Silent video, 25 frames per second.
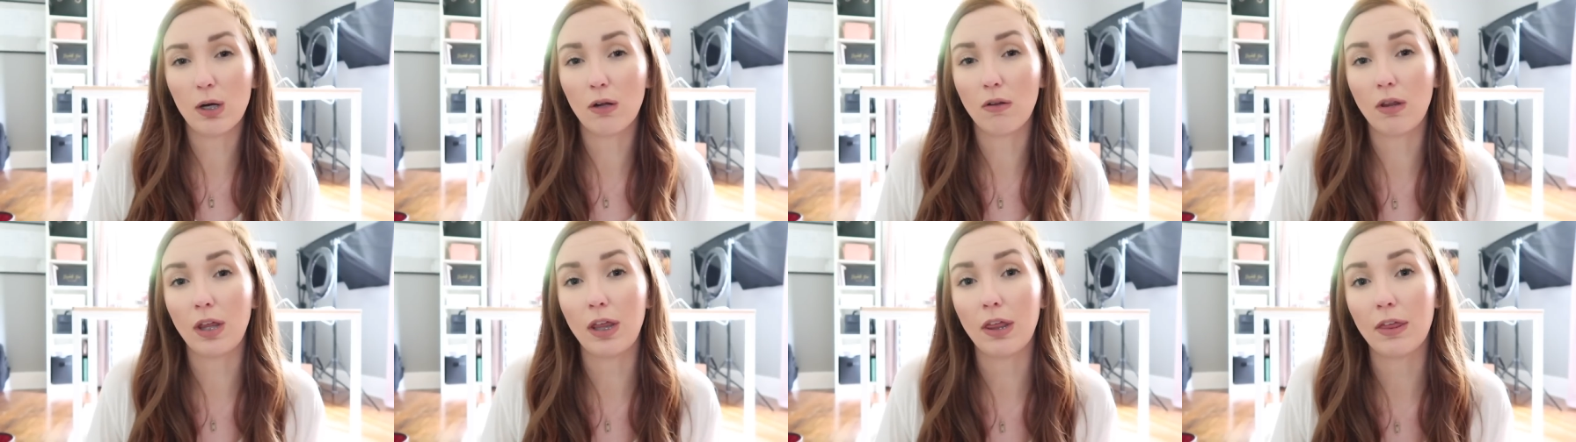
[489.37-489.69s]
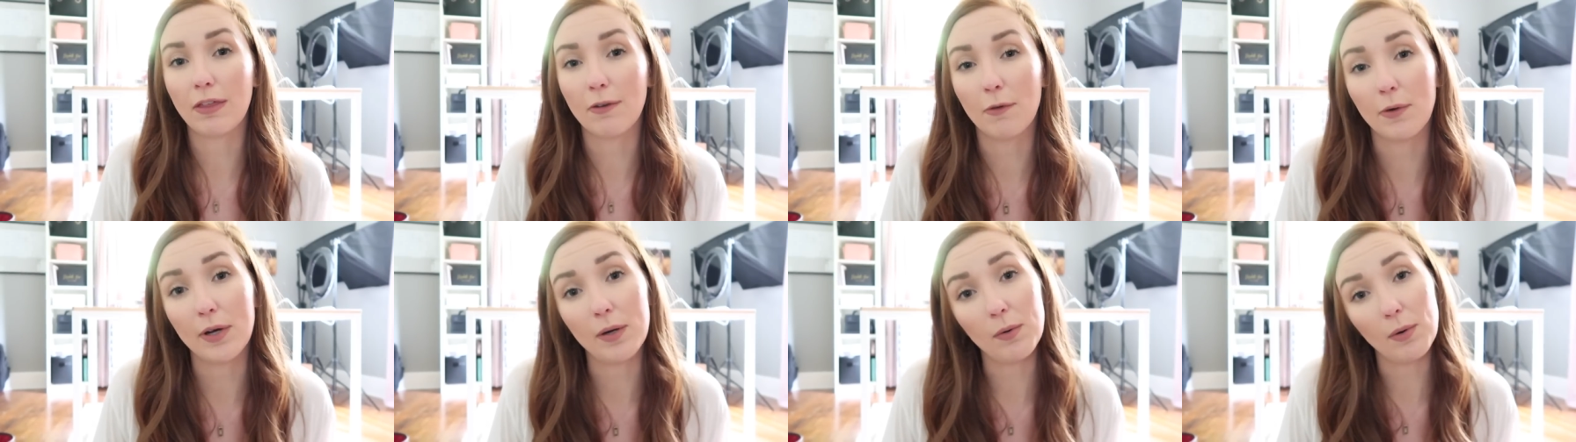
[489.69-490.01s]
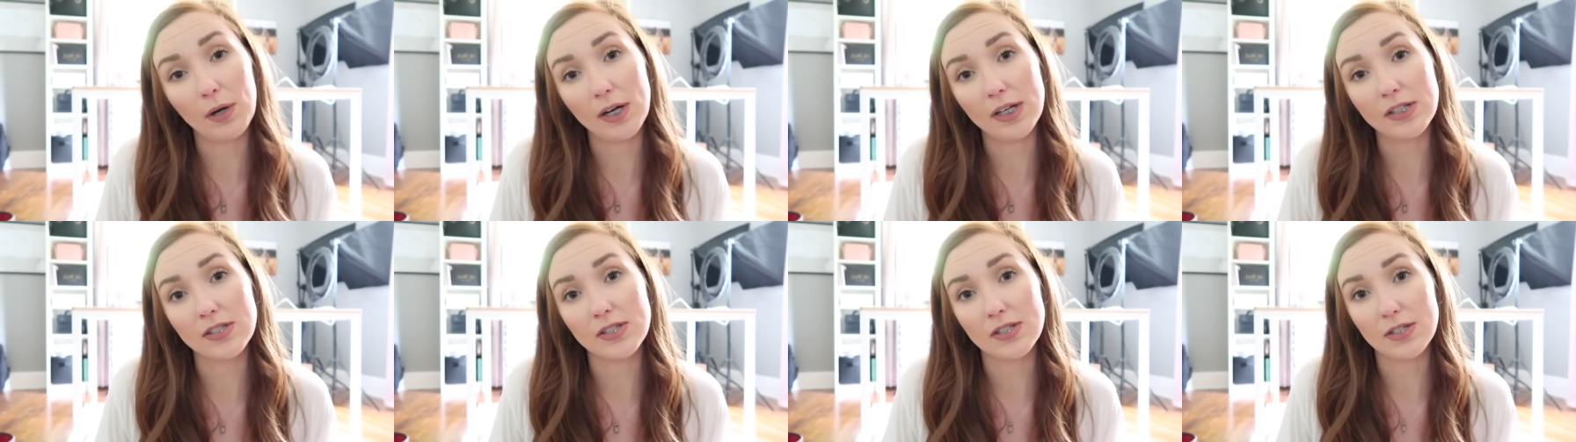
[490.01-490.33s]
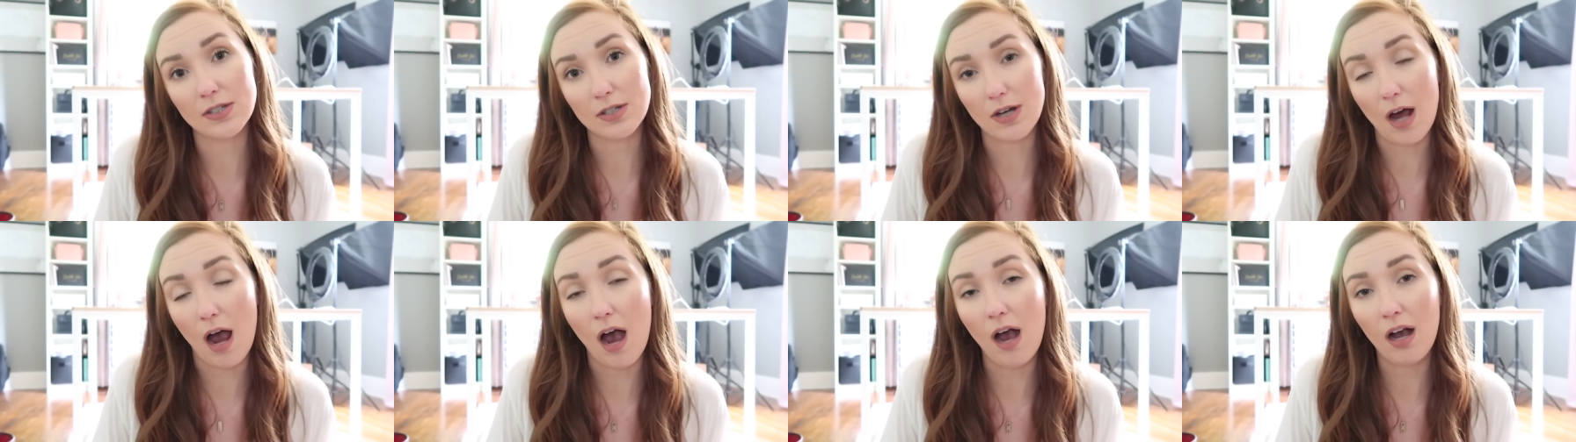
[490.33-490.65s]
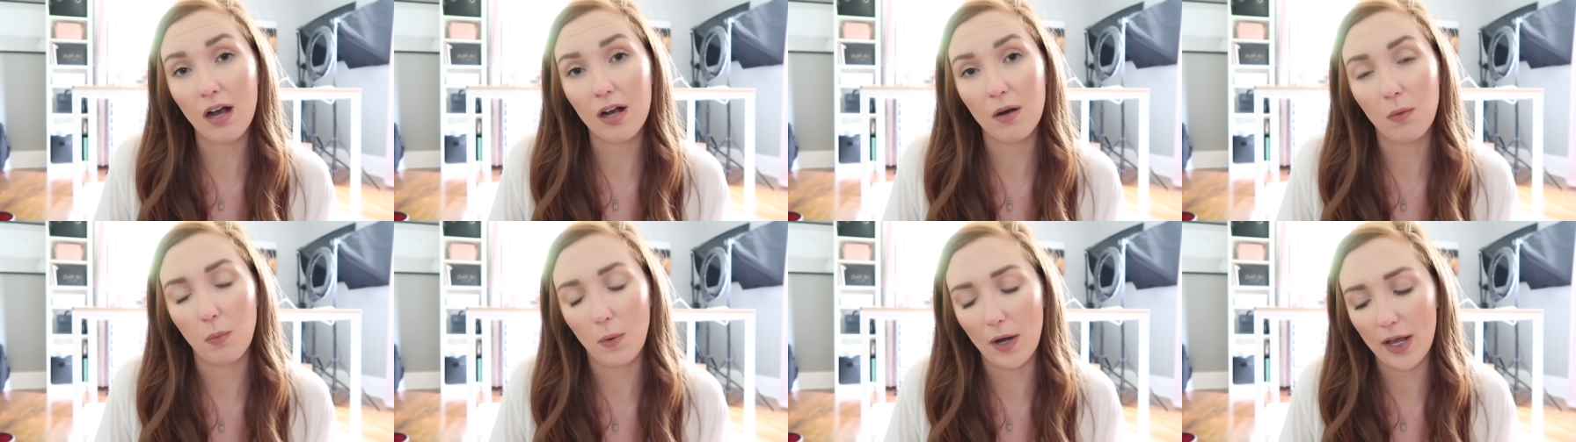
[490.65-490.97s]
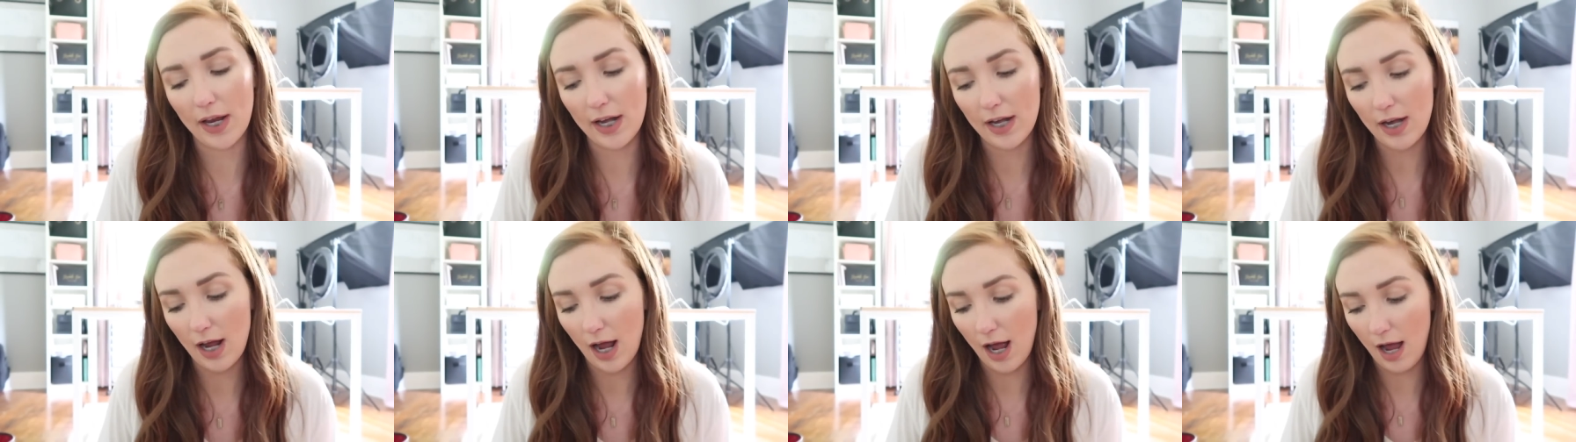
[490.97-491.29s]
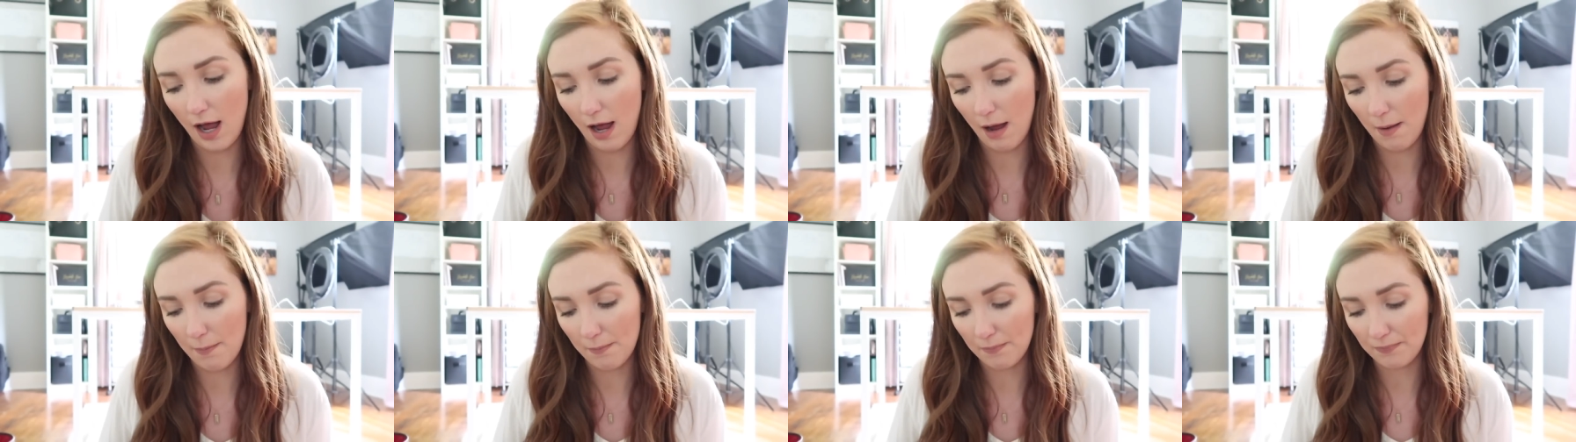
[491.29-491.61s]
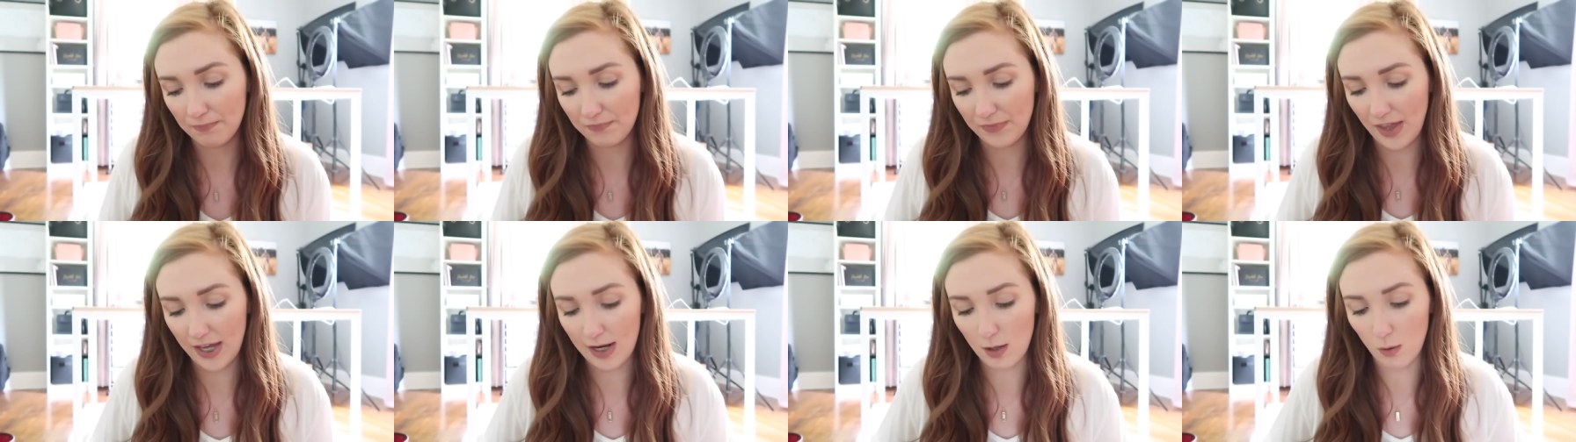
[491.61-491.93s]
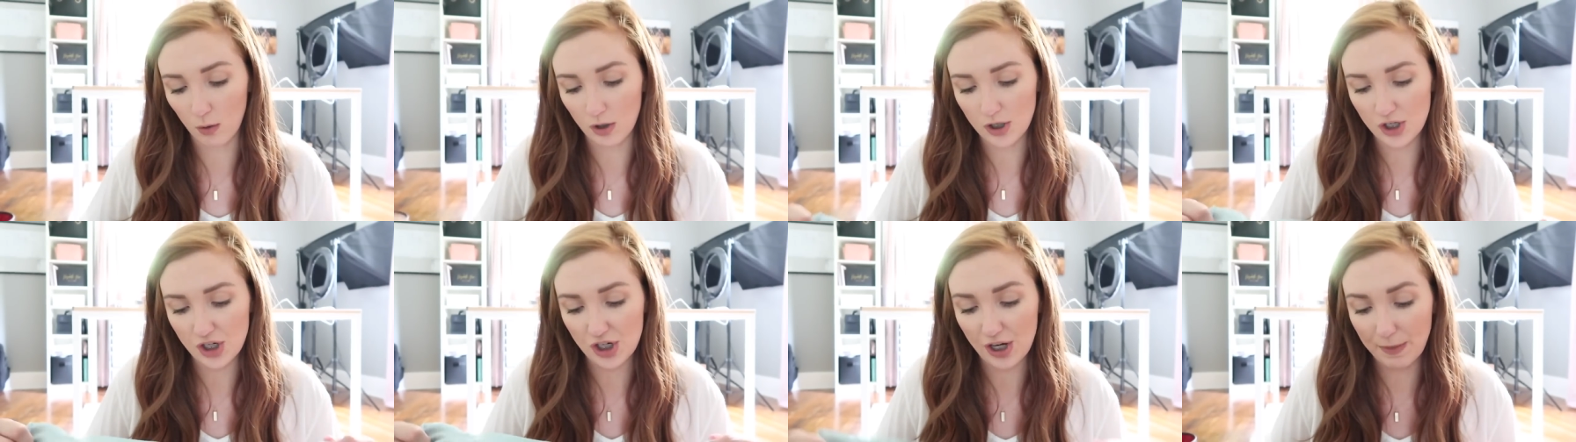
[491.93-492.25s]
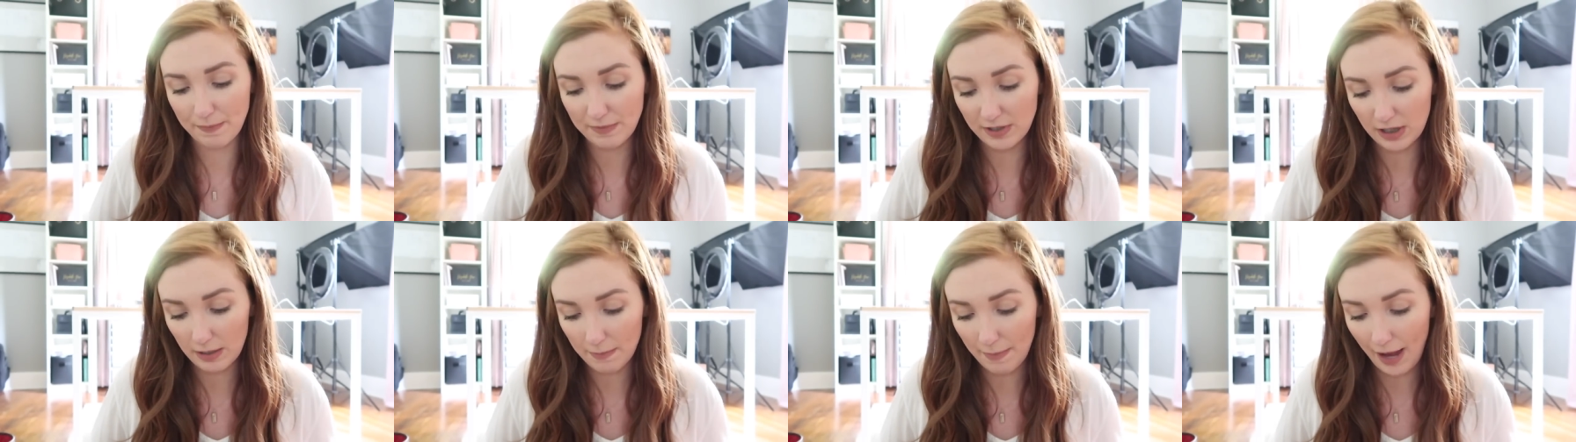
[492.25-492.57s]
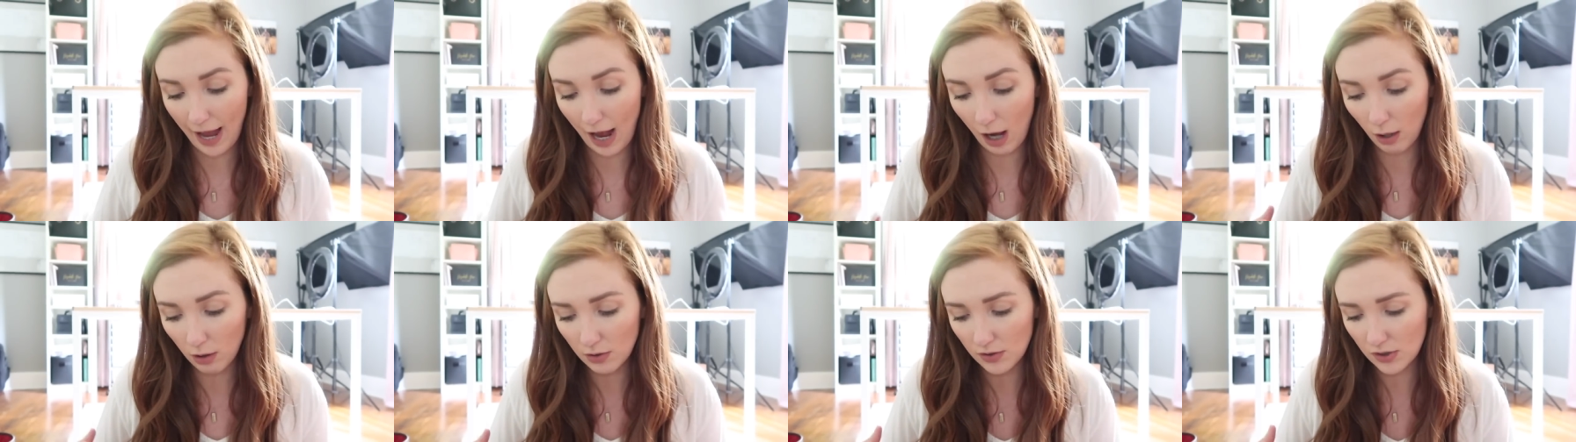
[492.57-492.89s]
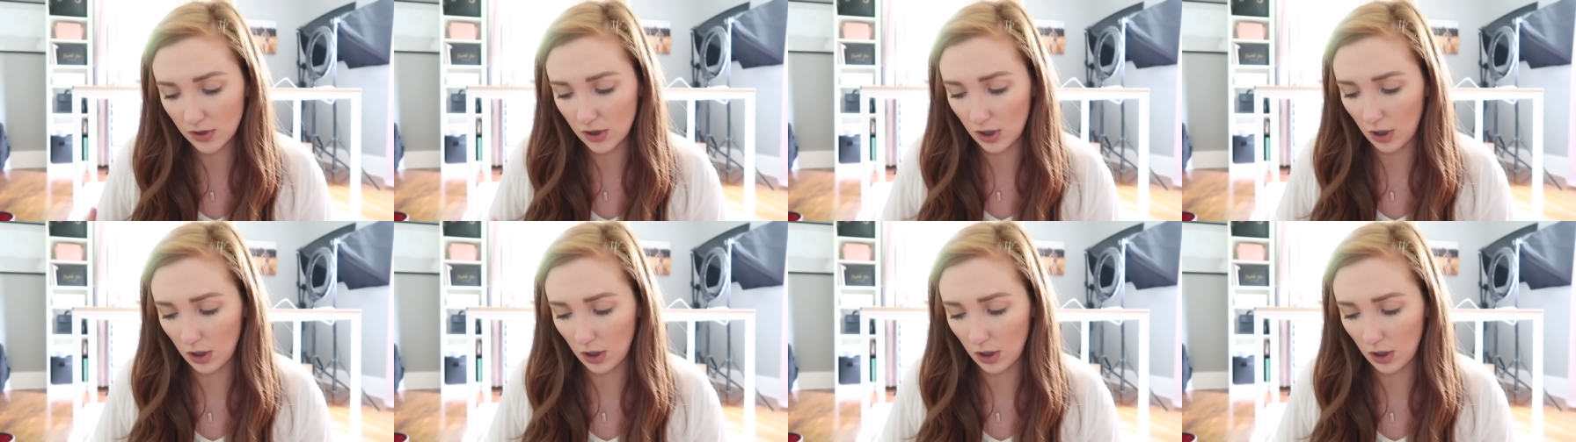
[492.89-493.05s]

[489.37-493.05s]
only three were in stock when um, they shipped them out.